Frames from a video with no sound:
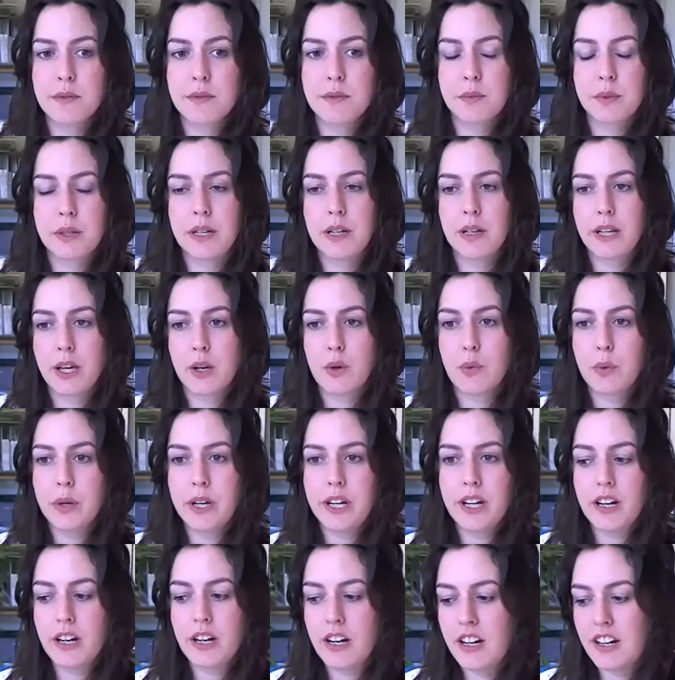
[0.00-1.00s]
what, like
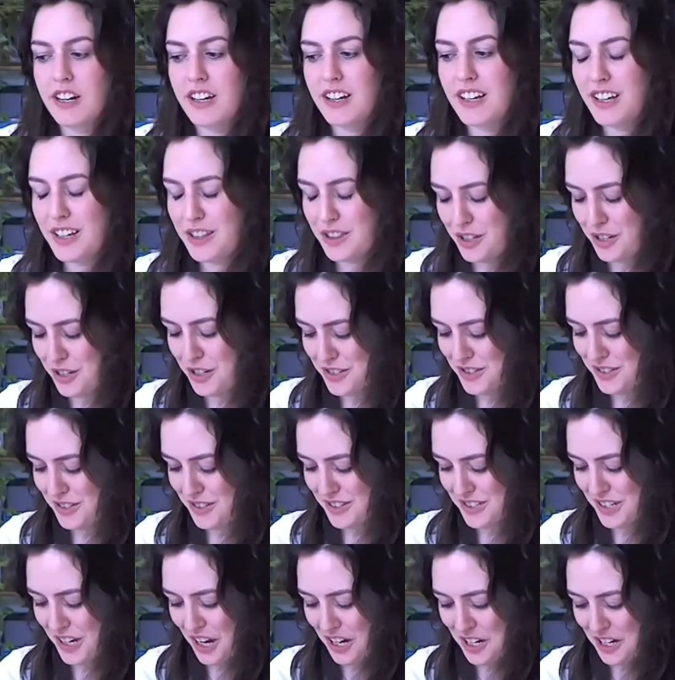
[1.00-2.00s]
we are, there's
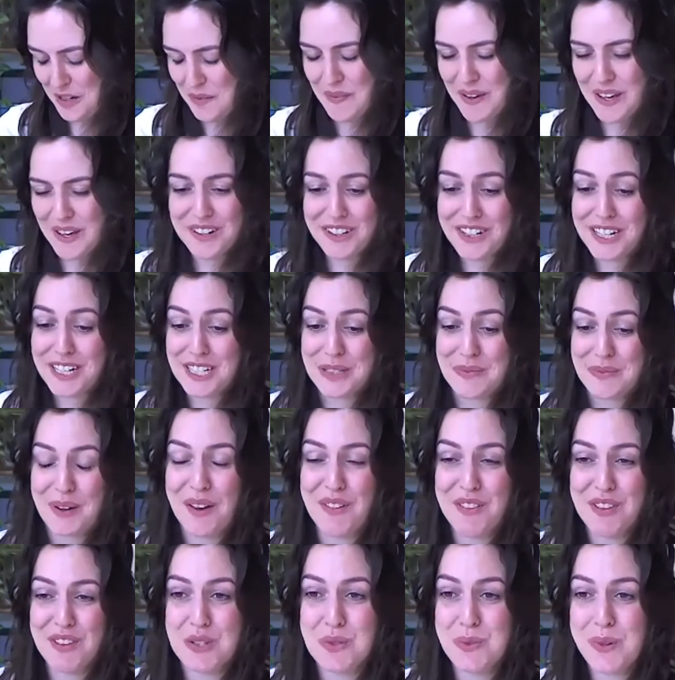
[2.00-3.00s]
documentaries
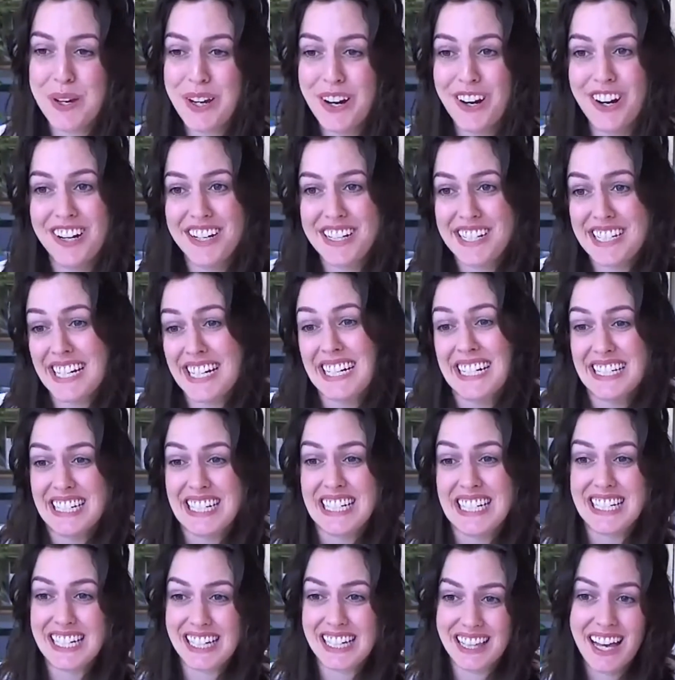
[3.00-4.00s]
about this. We are
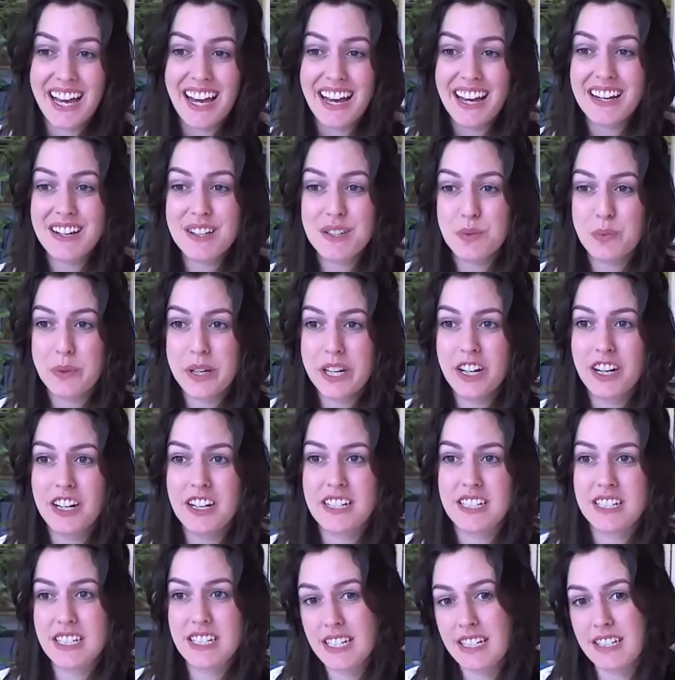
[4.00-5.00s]
addicted to likes. We are
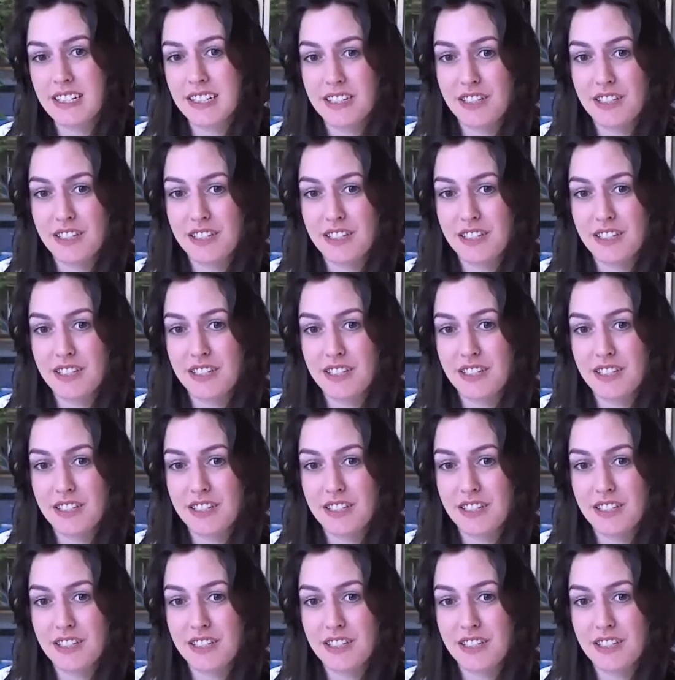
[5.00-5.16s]
addicted